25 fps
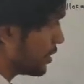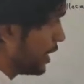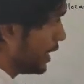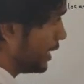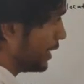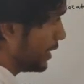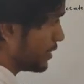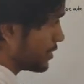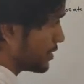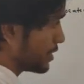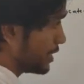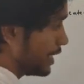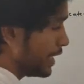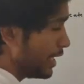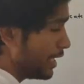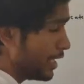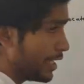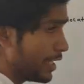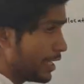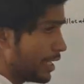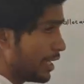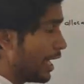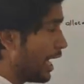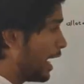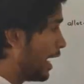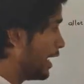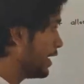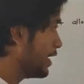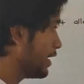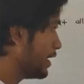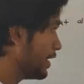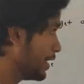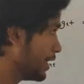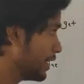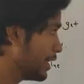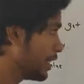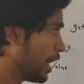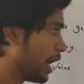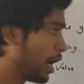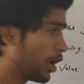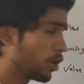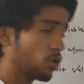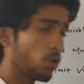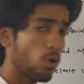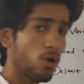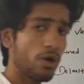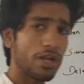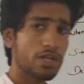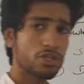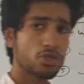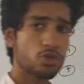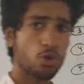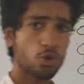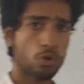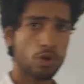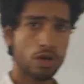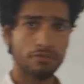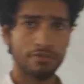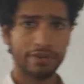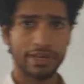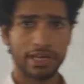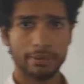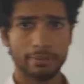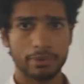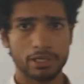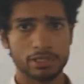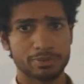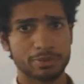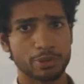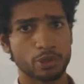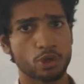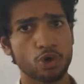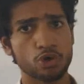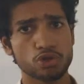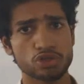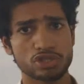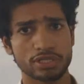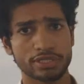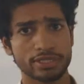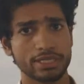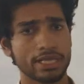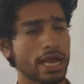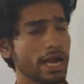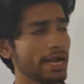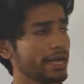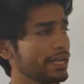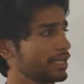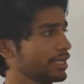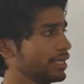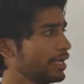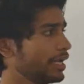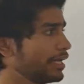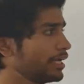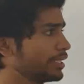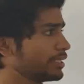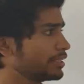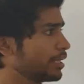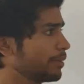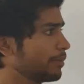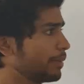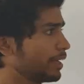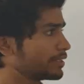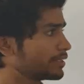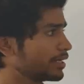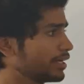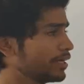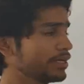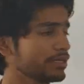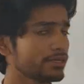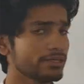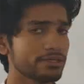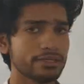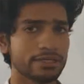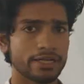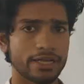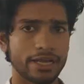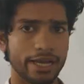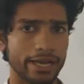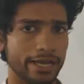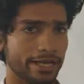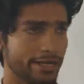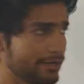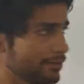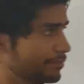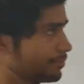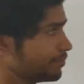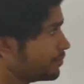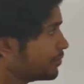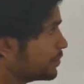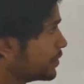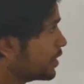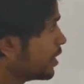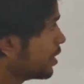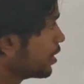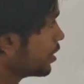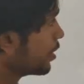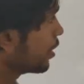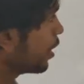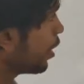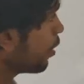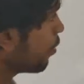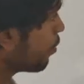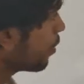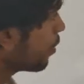int c and d are called as local variables because they are declared in the method 8. Now